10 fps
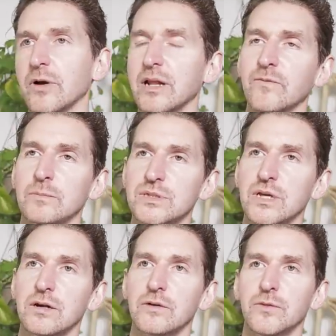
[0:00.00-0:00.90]
running from
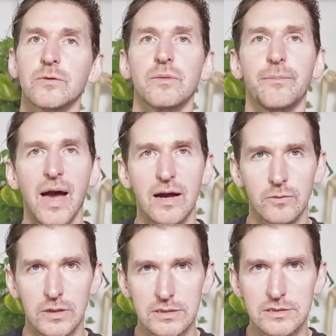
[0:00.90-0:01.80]
Sutter through the
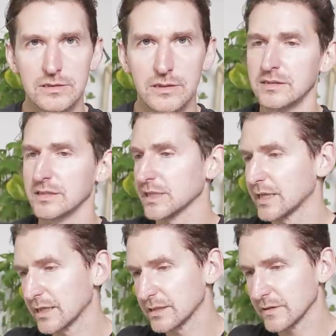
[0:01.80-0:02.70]
backwoods,
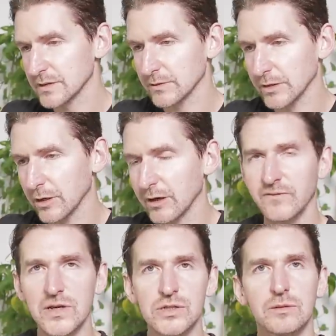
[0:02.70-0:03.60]
descending into this recurring
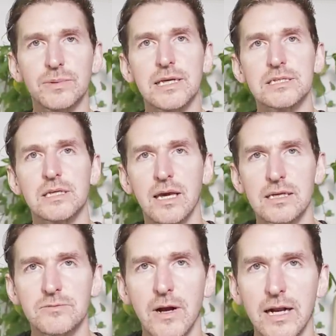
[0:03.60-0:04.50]
fictional place in
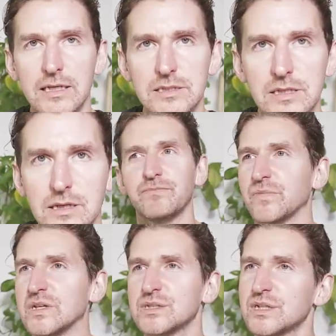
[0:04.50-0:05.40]
Gay's writings,
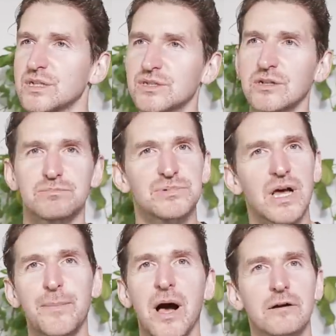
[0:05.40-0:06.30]
this sinister
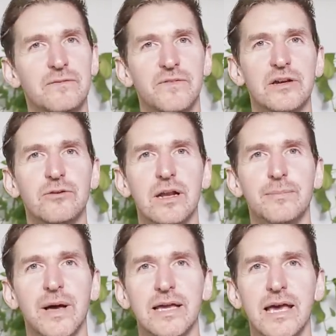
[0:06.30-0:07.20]
topography created
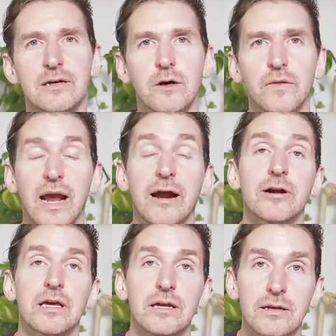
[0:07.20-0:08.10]
by Gay called the
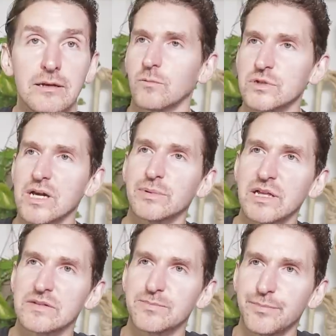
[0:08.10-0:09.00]
Harrikin, which I
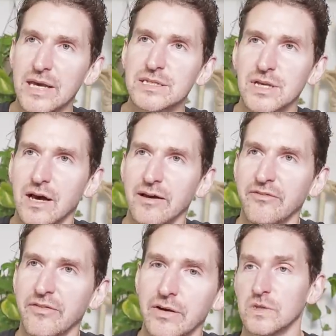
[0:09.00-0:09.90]
believe is based
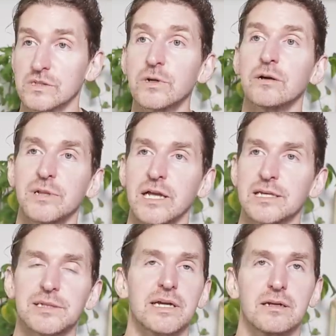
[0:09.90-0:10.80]
off this real
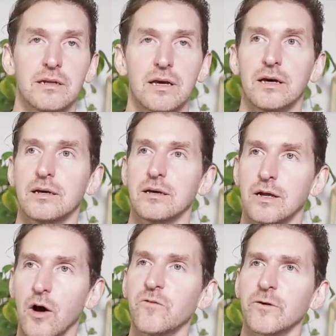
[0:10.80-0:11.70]
place, like an
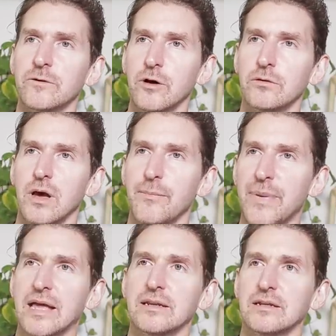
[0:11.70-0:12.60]
overgrown,
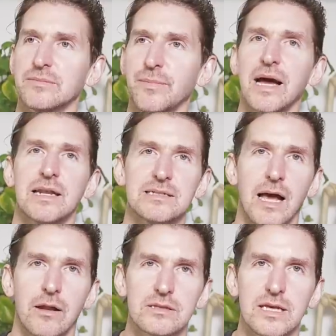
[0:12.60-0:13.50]
abandoned mining
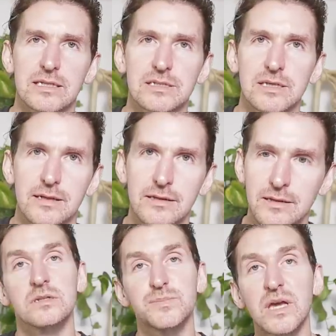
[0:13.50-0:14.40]
town in Tennessee.
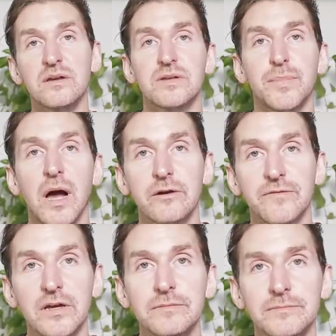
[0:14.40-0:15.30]
Speaking of
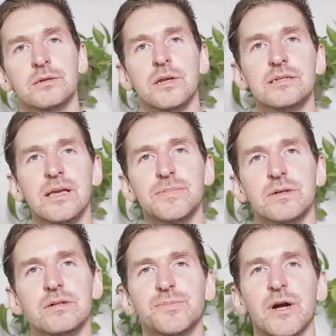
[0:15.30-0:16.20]
topography, today's
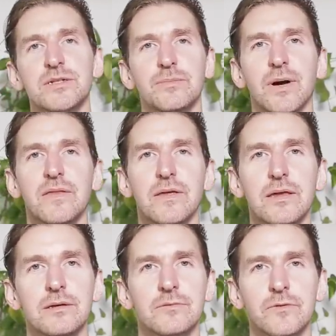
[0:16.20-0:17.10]
episode is brought to you by
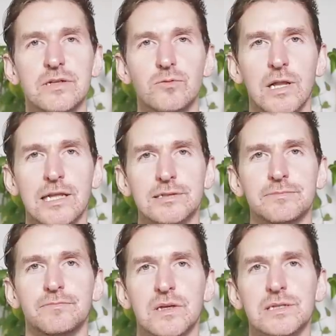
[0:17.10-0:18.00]
the Ridge Wallet.
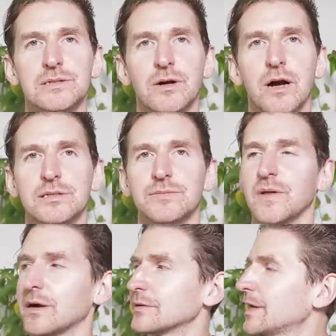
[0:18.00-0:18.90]
These things are awesome.
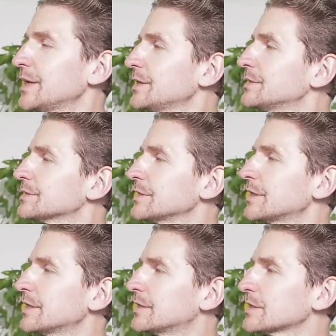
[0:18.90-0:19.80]
They are light,
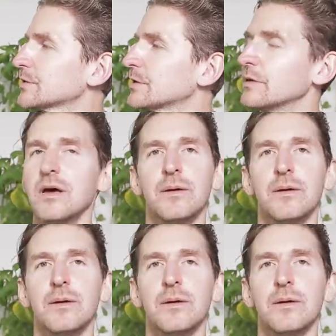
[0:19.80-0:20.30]
sleek, industrial,